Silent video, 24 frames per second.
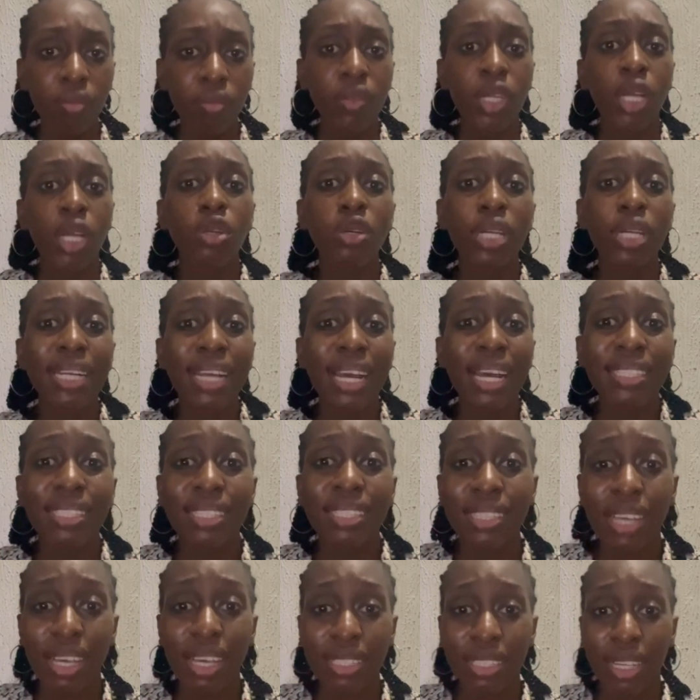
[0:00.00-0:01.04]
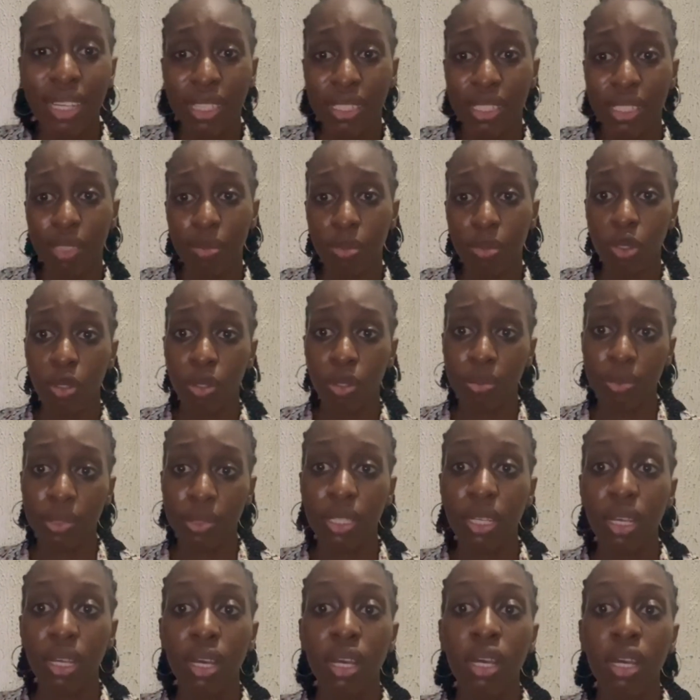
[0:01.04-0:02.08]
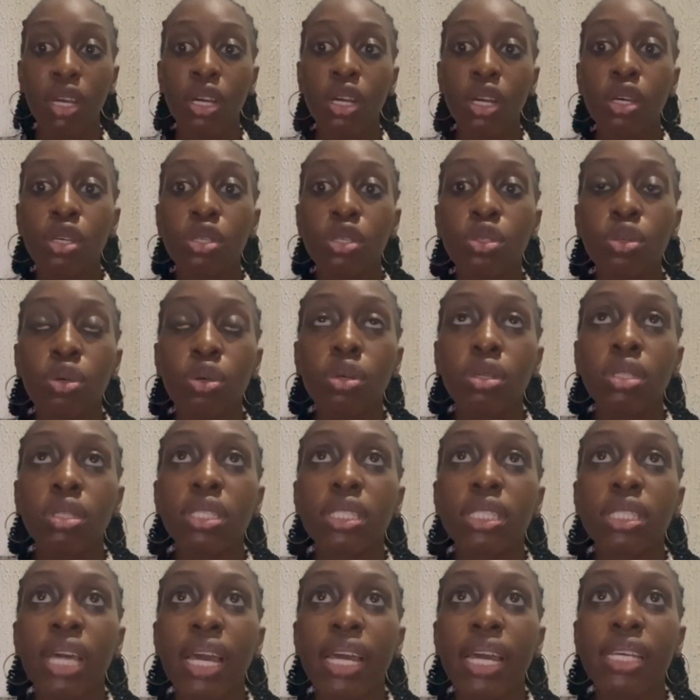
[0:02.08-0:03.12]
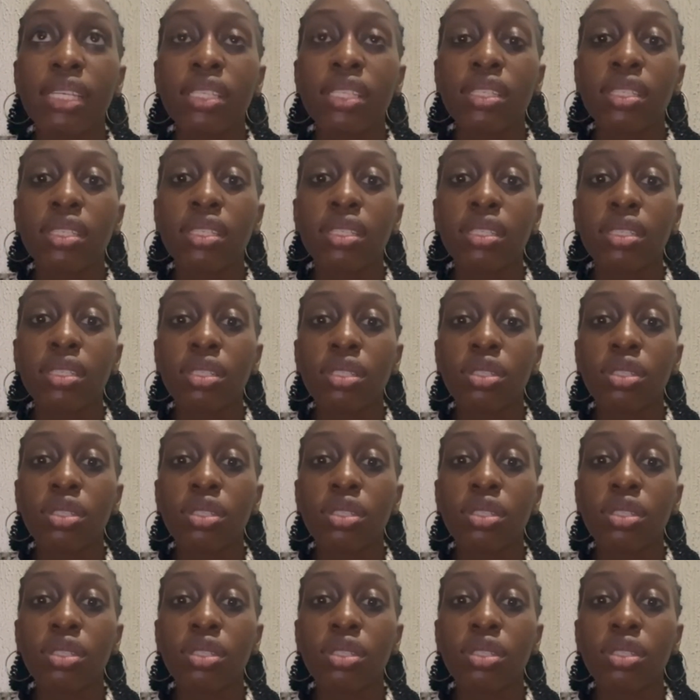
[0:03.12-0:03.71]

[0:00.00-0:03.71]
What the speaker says: looking at the signs and symptoms, so there's